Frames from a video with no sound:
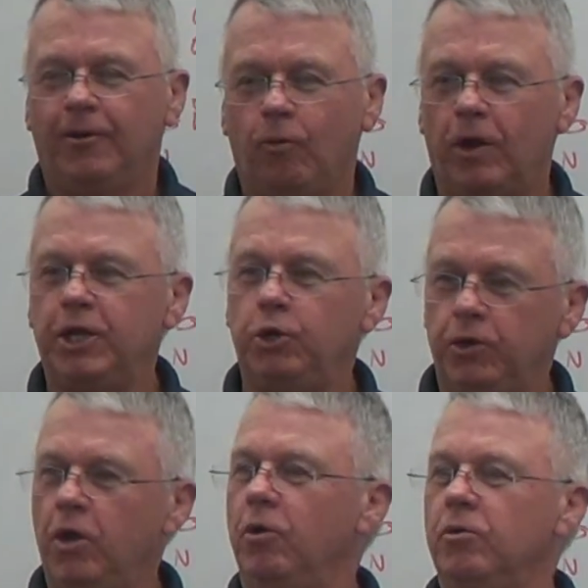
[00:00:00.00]
what do you
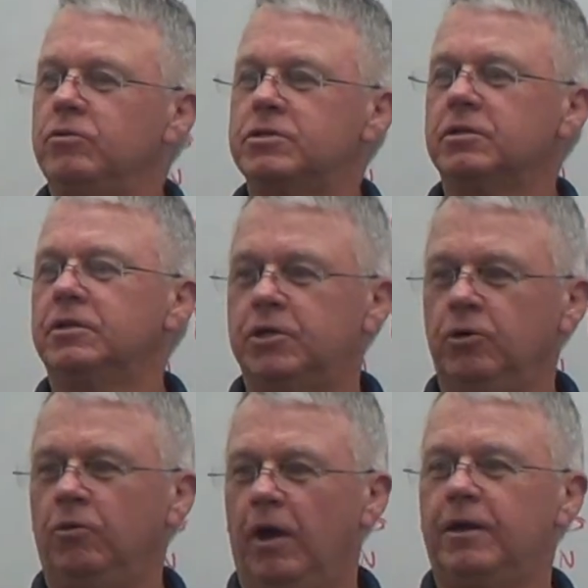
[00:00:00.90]
use
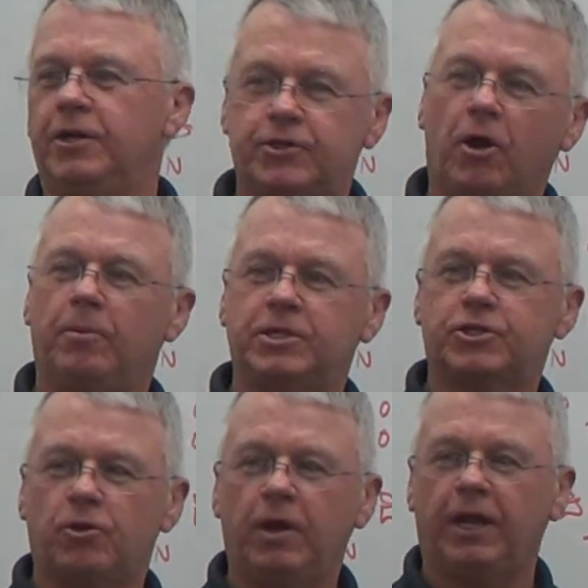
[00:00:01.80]
to determine
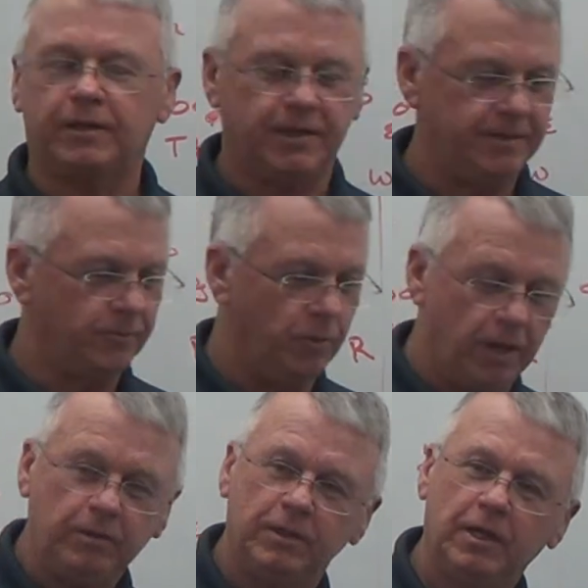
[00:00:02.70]
strength?
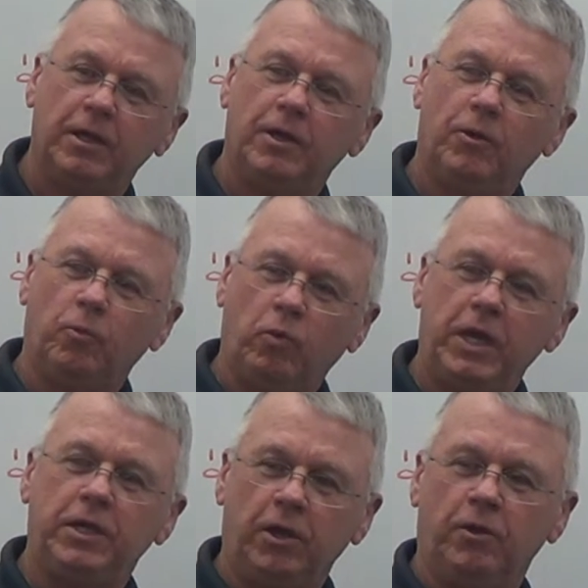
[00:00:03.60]
Well,
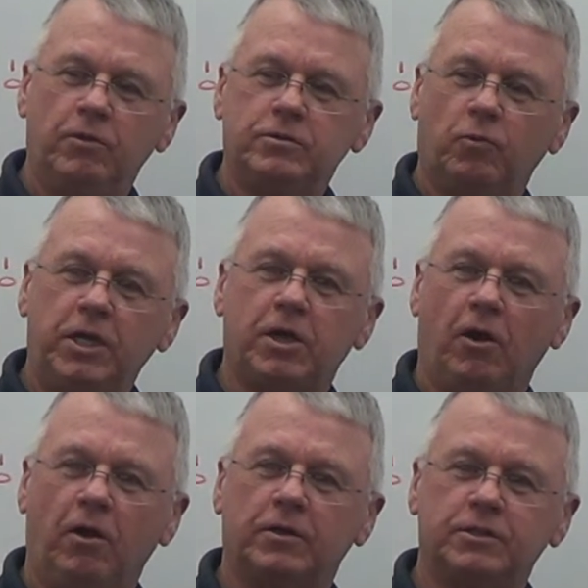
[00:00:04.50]
we
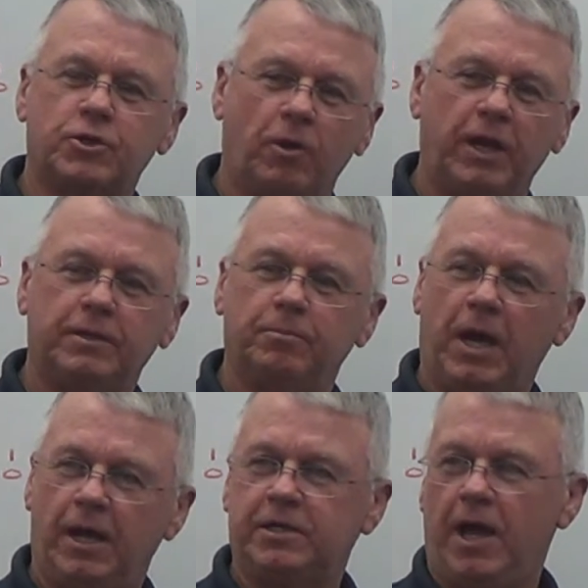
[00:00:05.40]
call strength
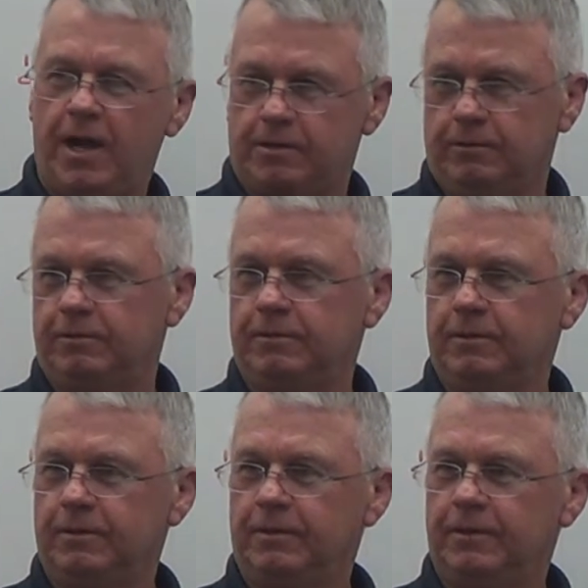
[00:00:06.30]
by tackle,
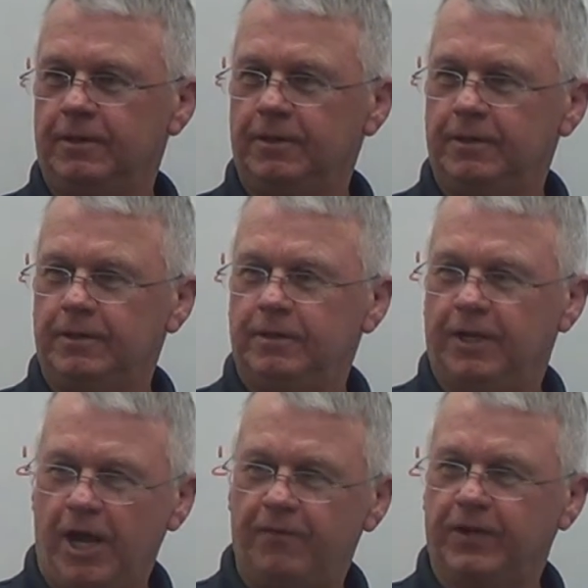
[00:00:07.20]

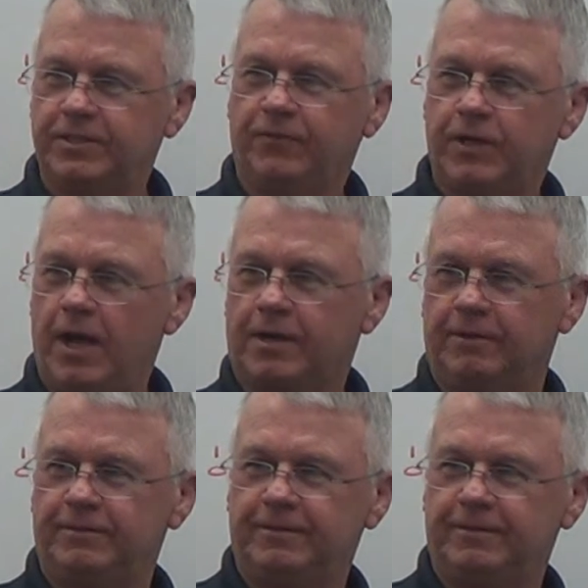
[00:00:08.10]
an offensive tackle.